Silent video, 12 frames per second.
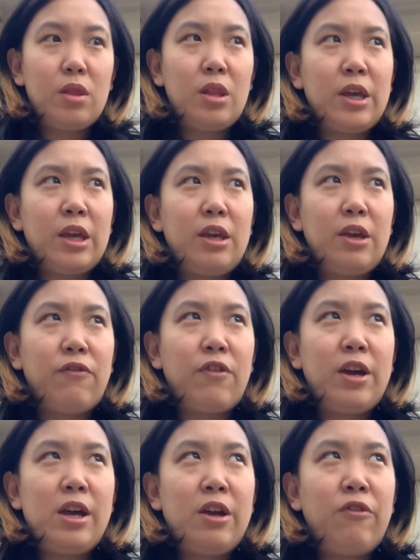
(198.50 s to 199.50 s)
Like, if
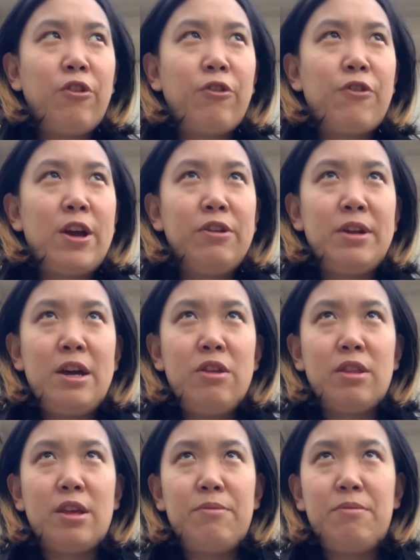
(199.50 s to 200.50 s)
I ever found
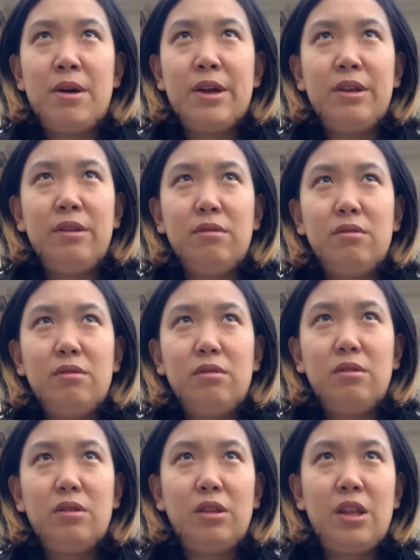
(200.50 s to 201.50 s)
out that my,
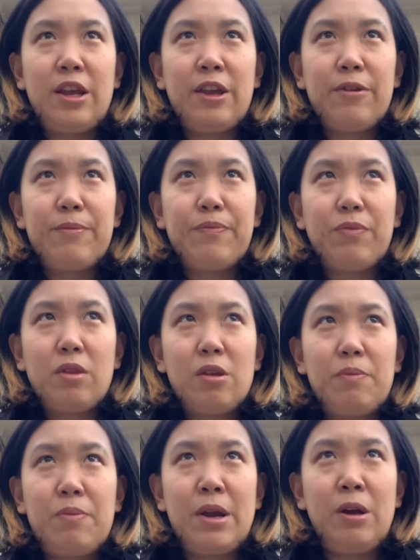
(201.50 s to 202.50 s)
like,
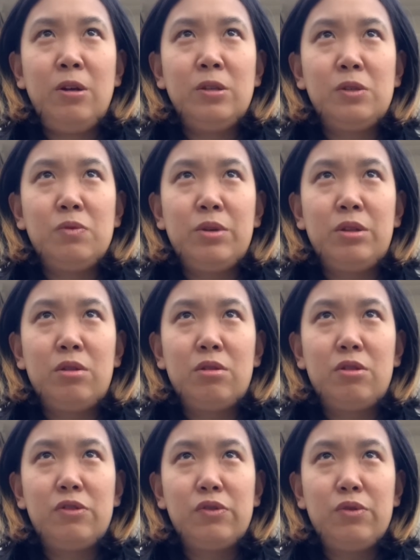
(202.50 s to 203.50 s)
parents would
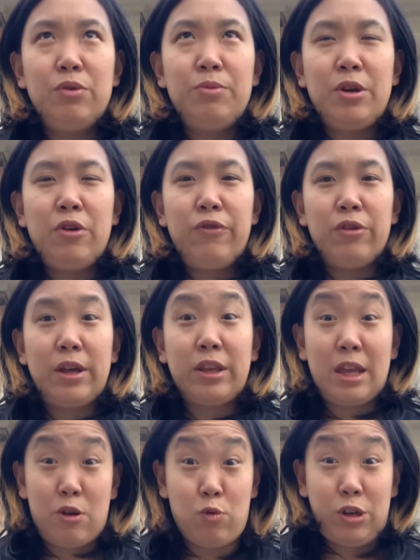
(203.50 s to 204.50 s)
screw me over like
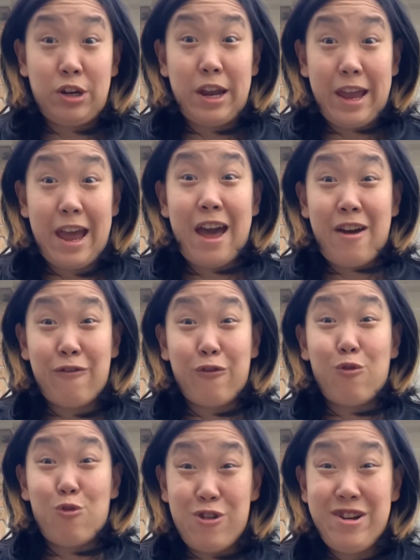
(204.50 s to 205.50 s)
that, which I have
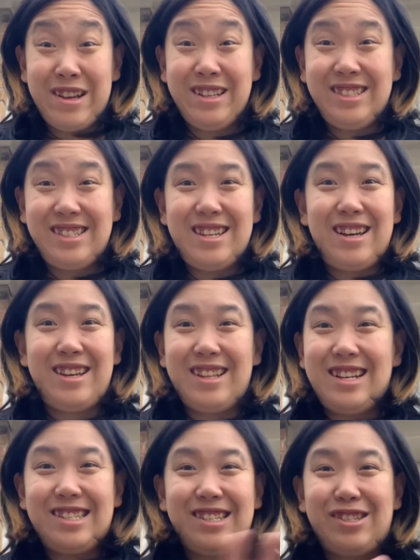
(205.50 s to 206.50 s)
once,
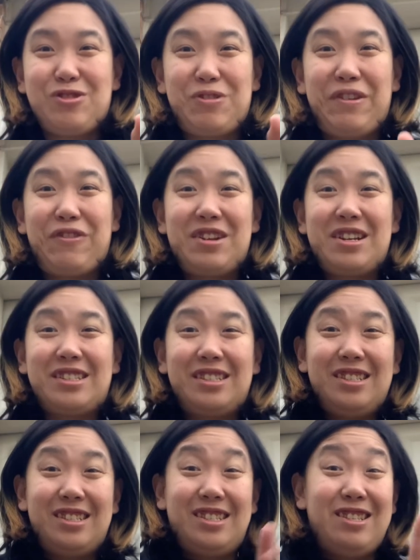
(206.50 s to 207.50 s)
that's a story
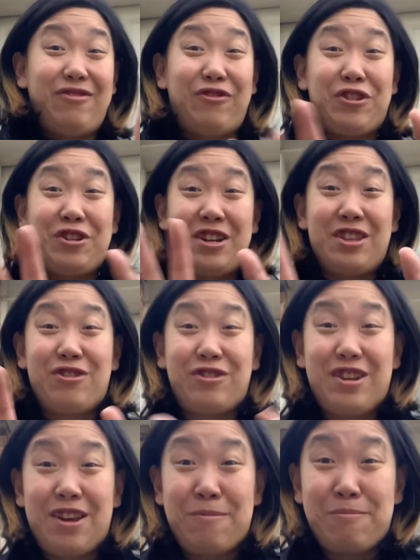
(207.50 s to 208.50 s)
for another
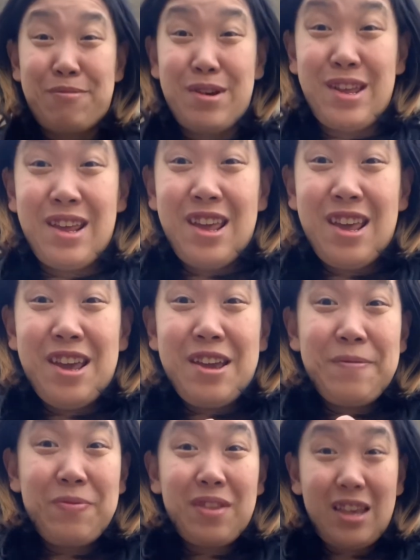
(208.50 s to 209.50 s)
time, but
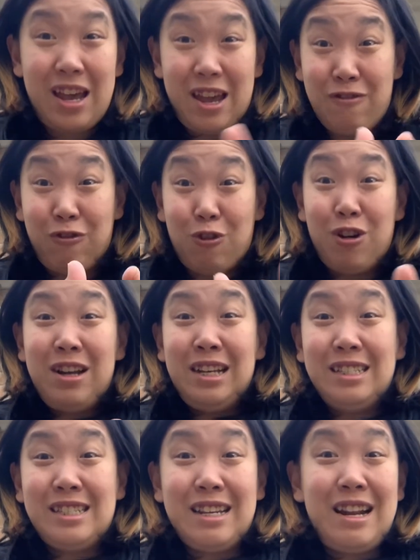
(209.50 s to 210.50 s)
I have
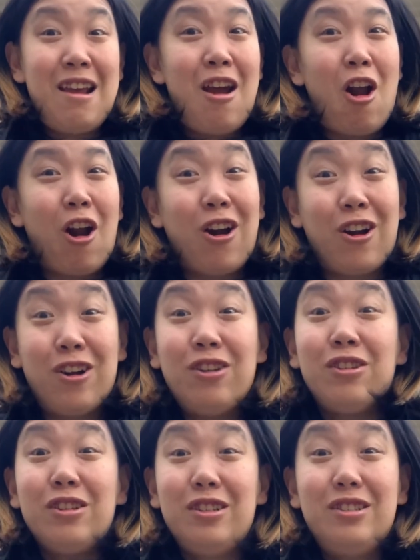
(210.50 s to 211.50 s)
once, and it
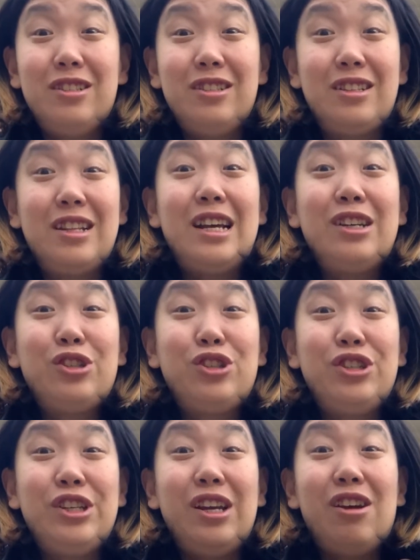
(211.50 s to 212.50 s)
hurt. That
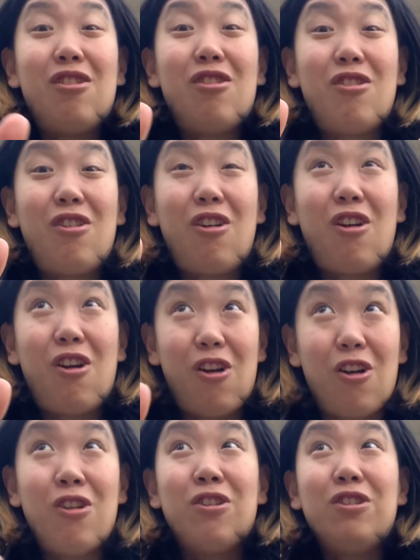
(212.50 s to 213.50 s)
shit
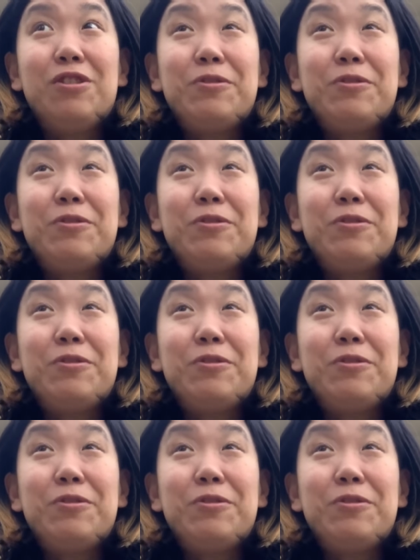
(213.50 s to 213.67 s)
hurt.